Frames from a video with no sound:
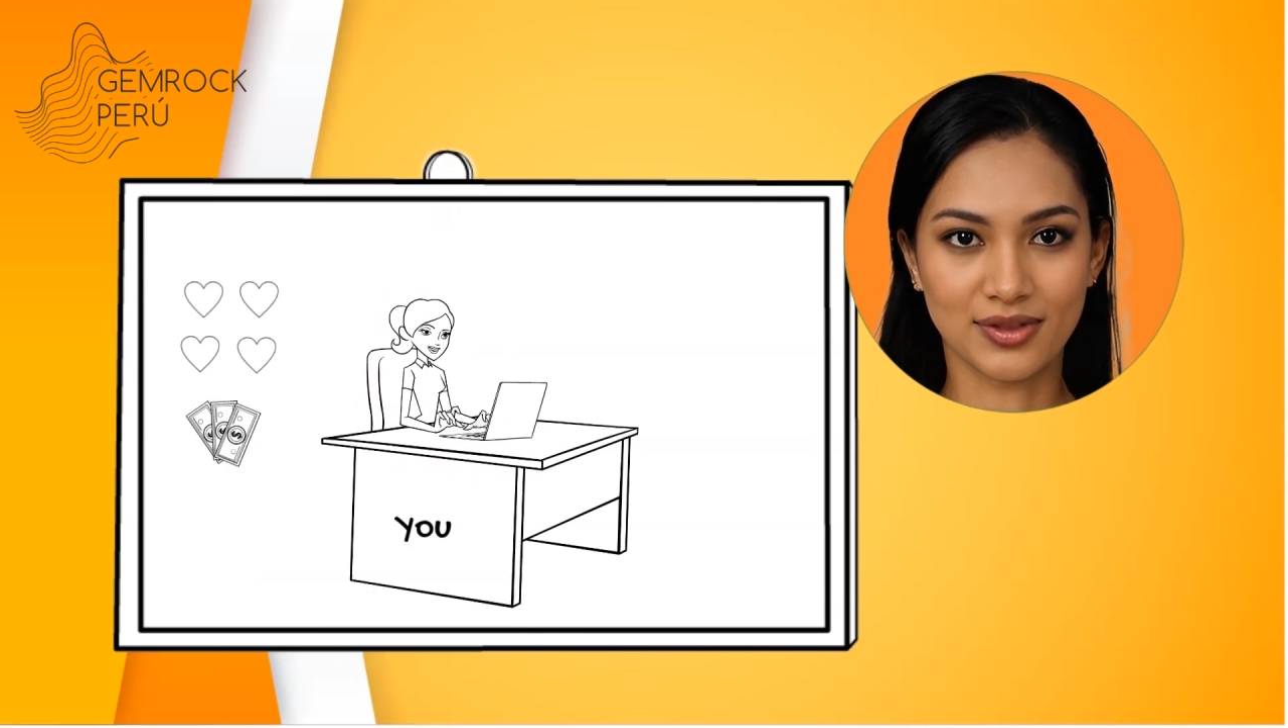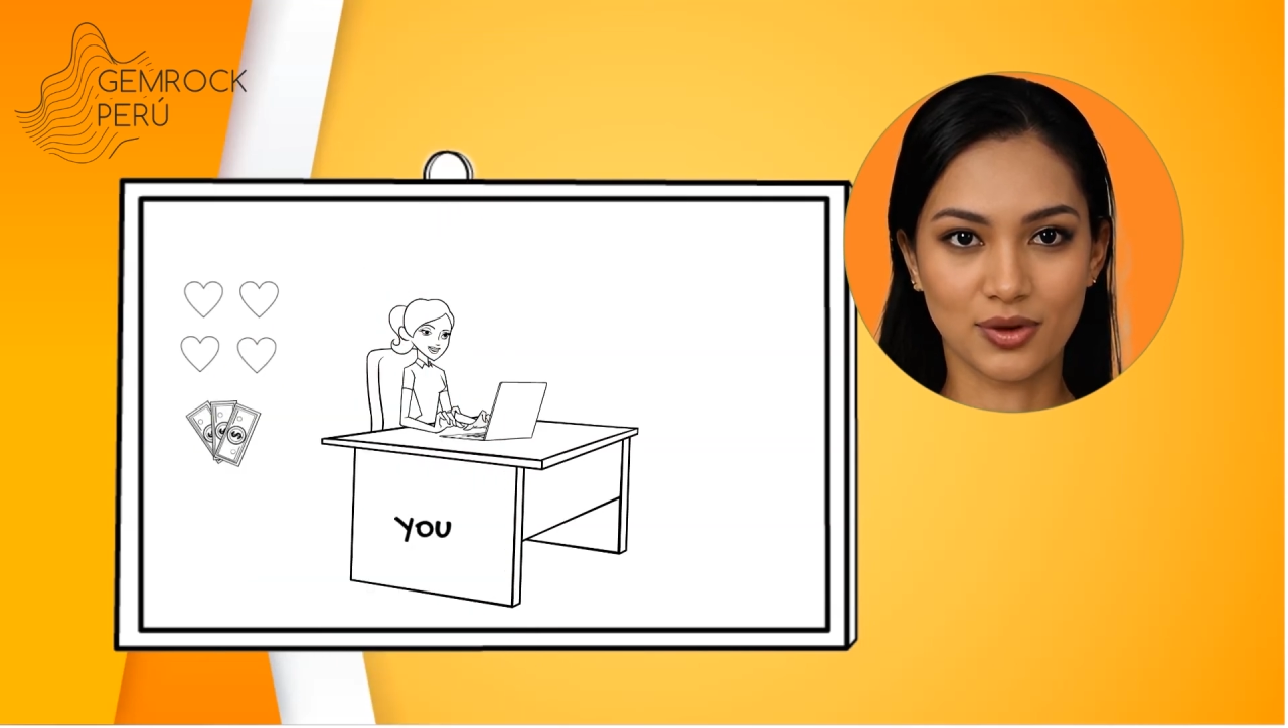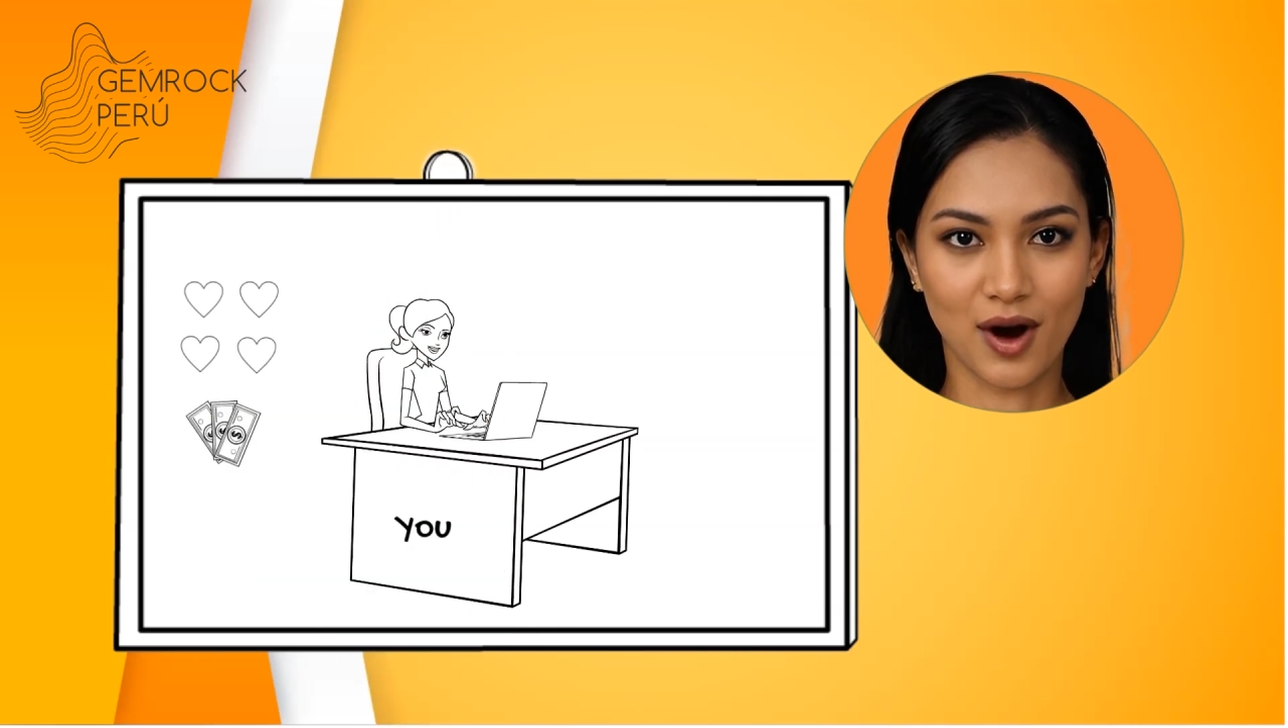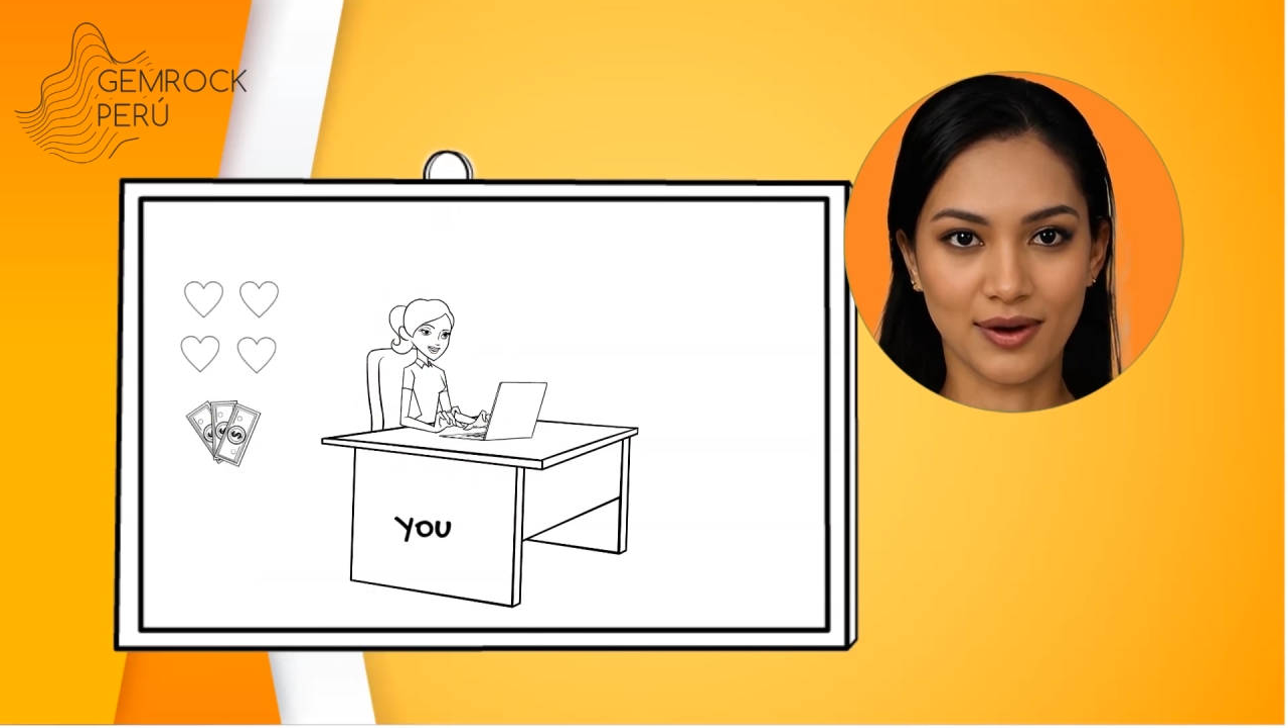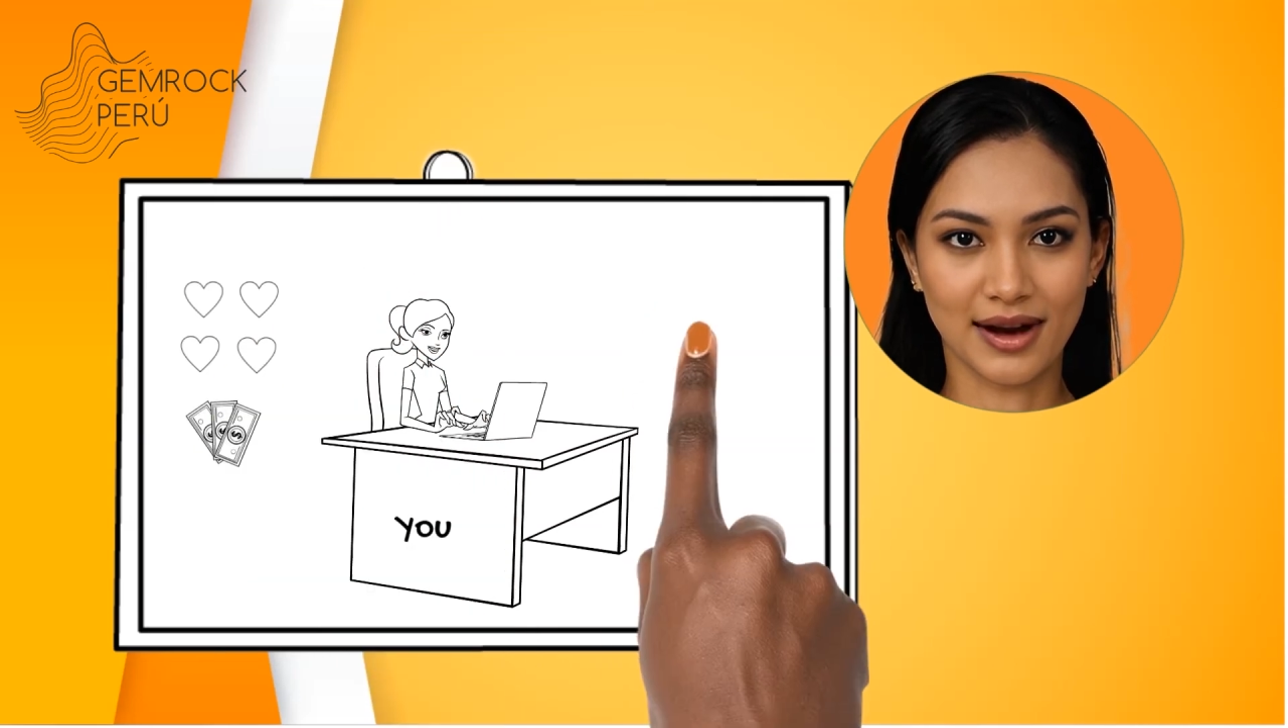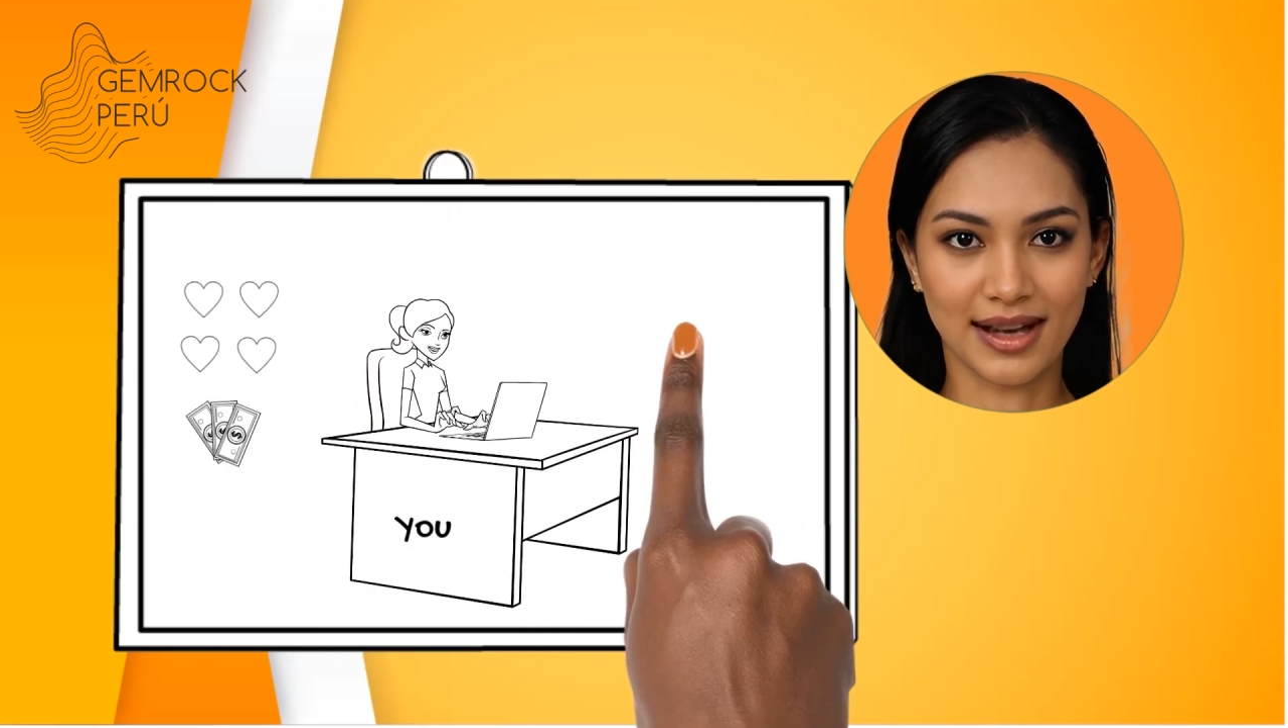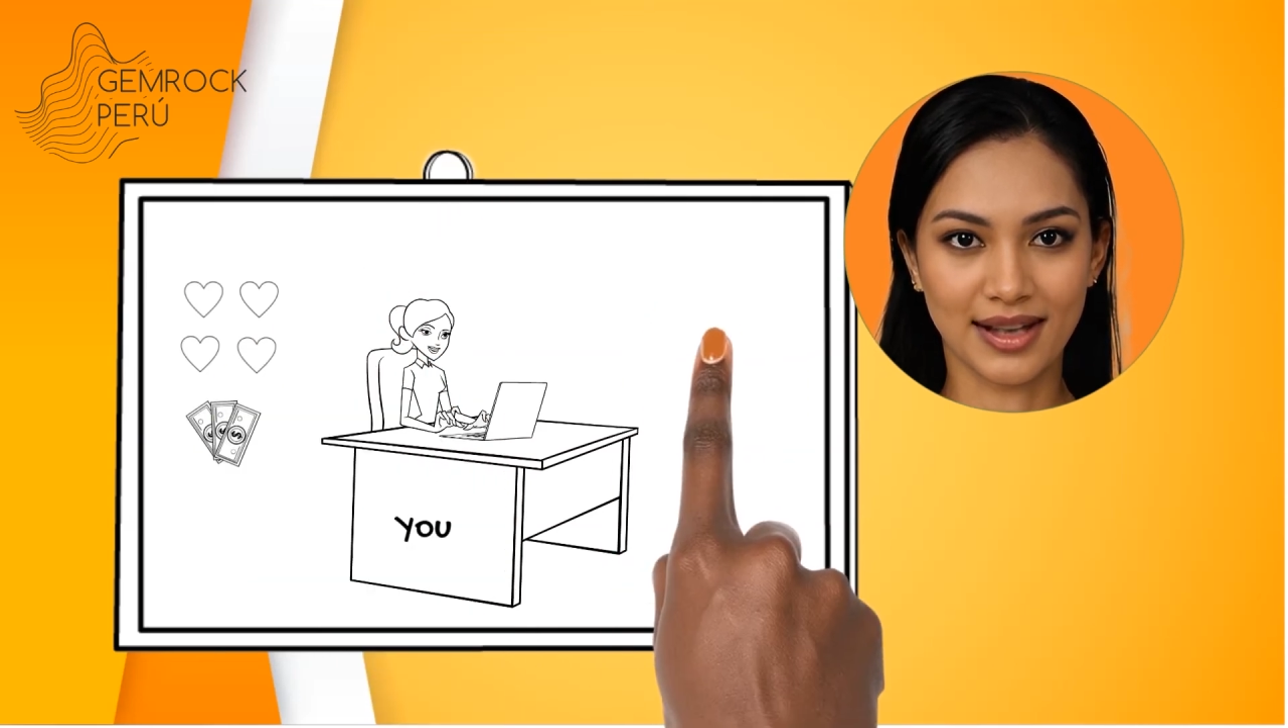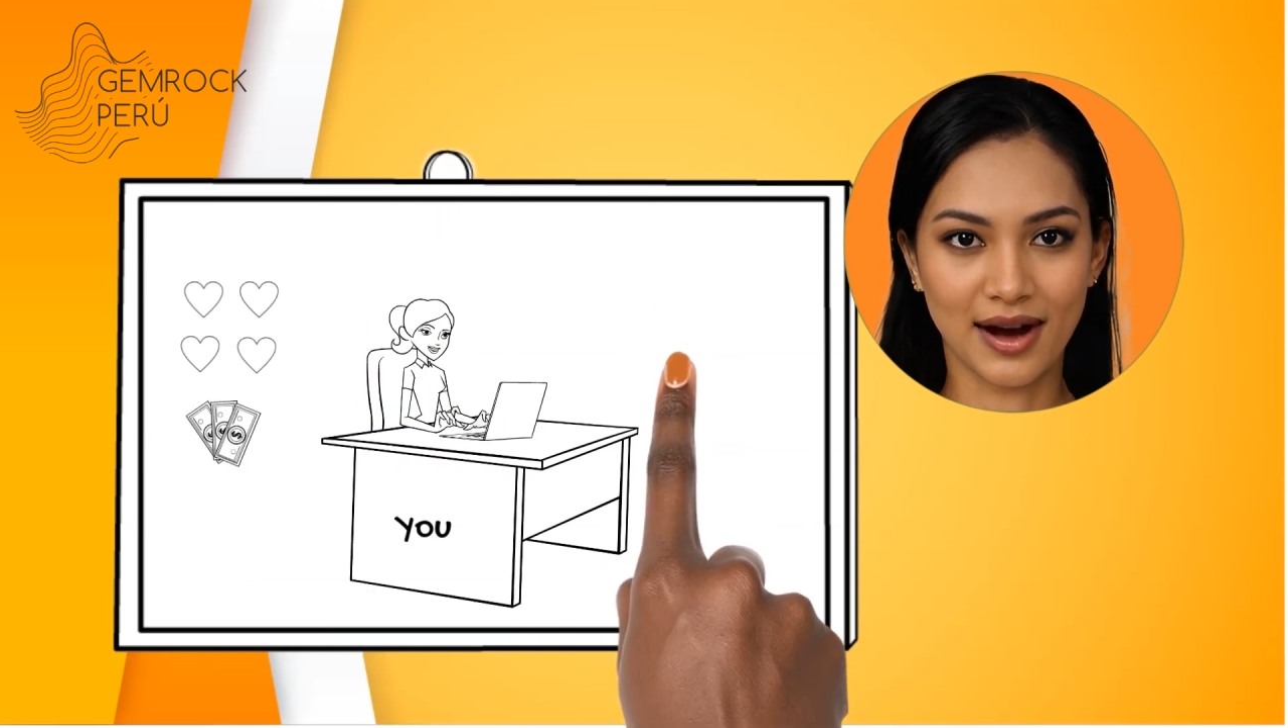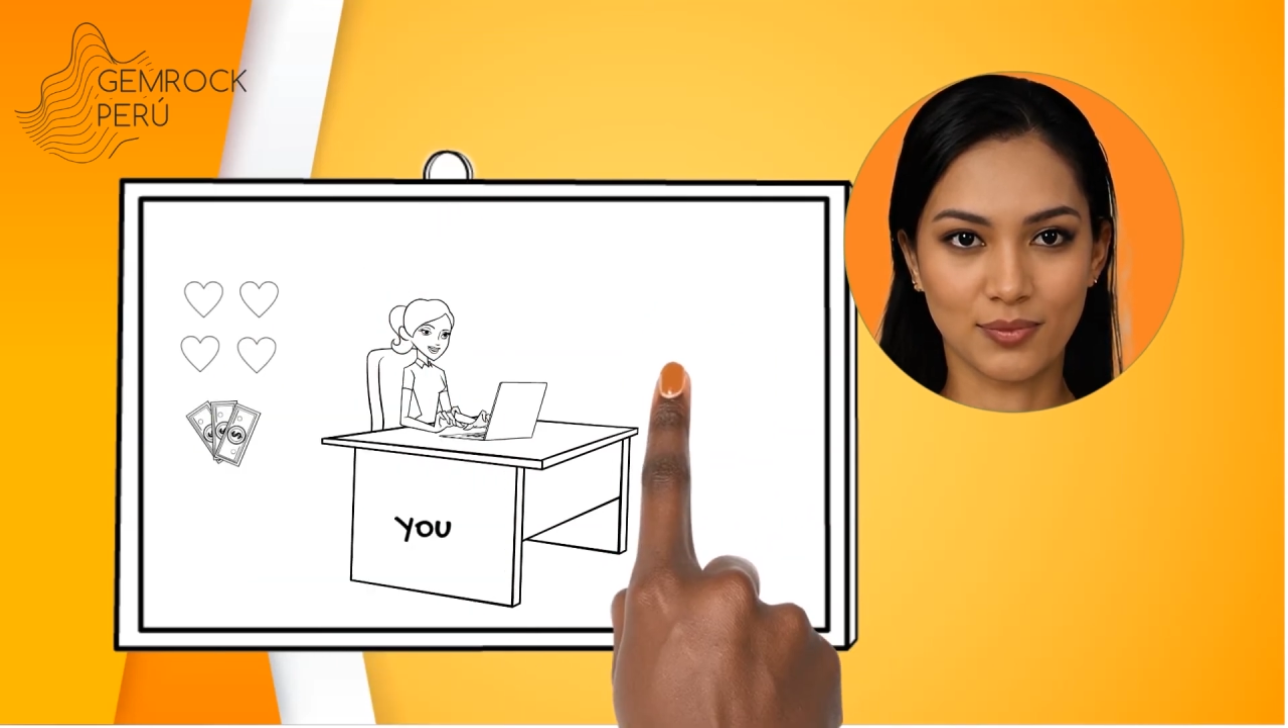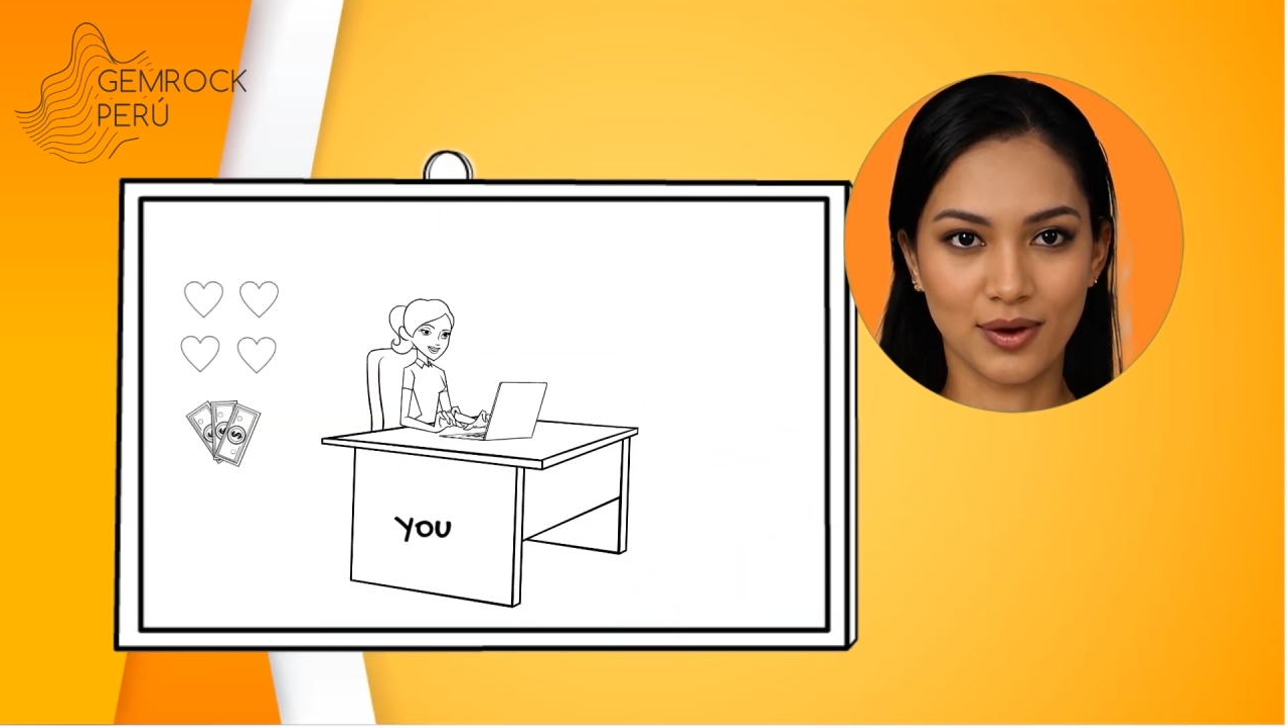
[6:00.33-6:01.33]
to already
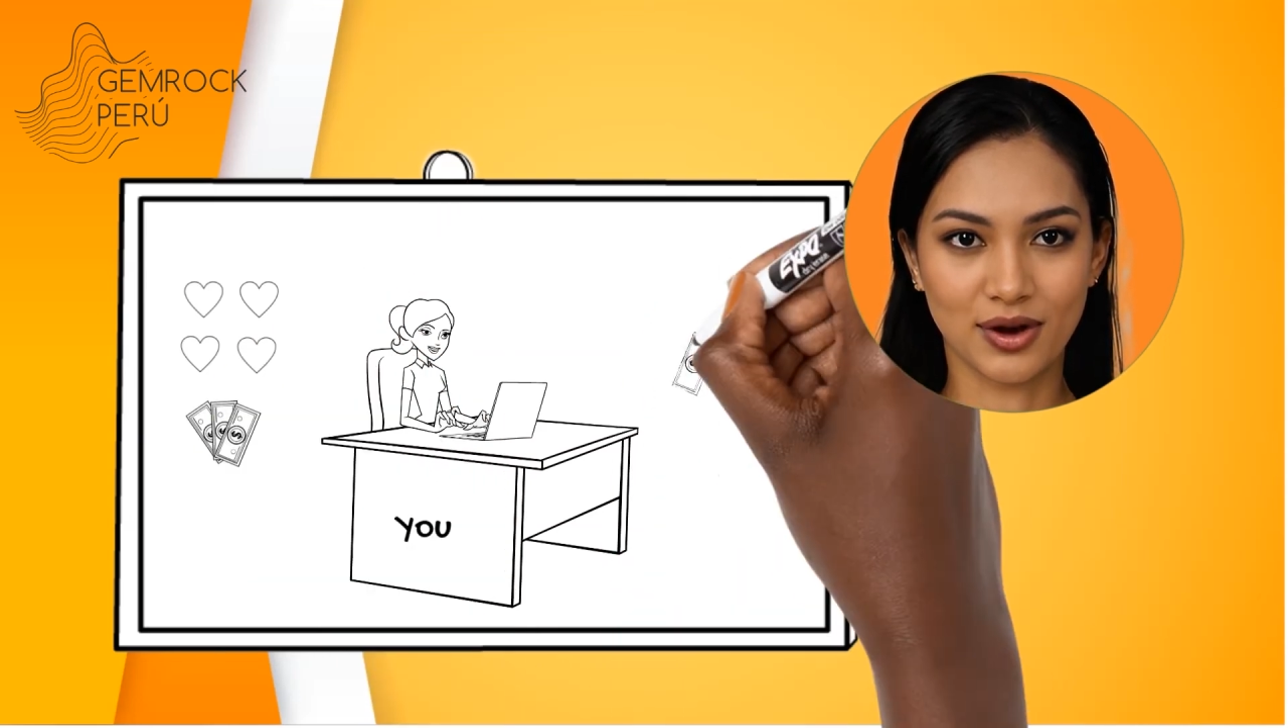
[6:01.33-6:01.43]
know what